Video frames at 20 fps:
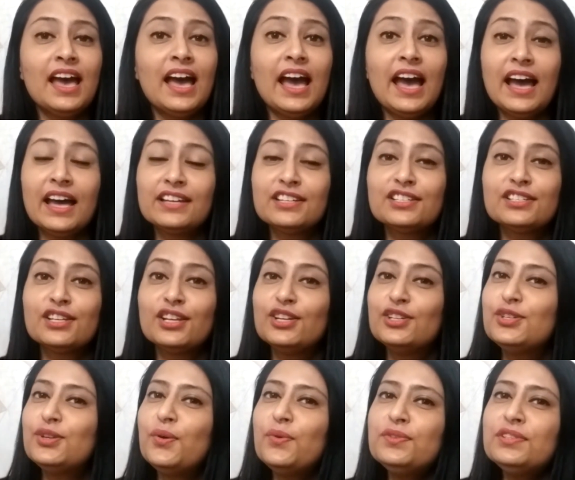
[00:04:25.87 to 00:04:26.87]
And
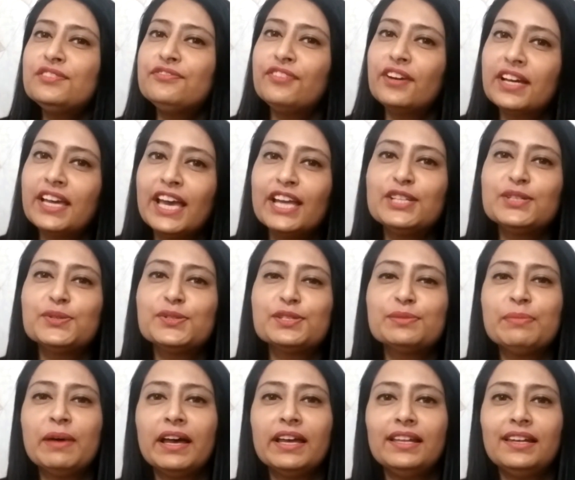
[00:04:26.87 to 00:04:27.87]
don't forget to
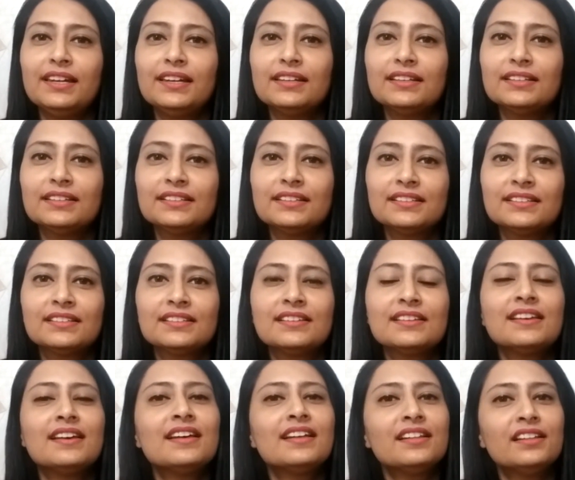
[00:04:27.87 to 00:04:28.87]
smile.
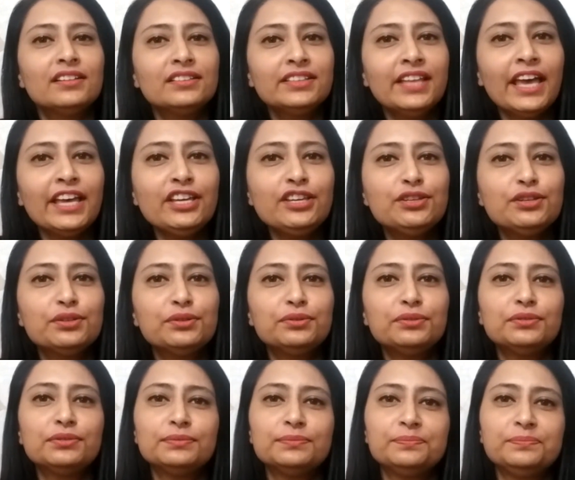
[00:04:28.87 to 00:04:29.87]
Thank
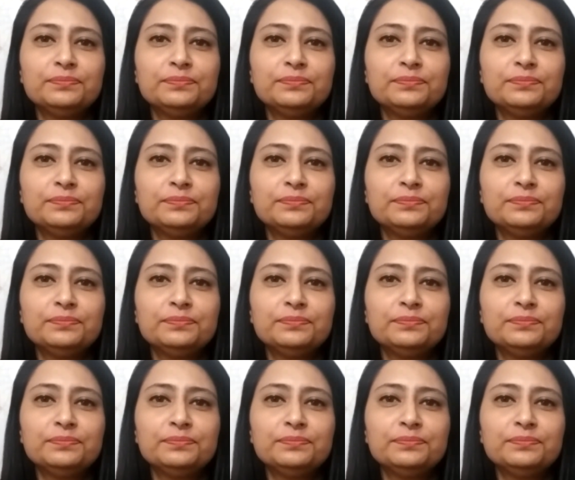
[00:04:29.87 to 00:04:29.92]
you.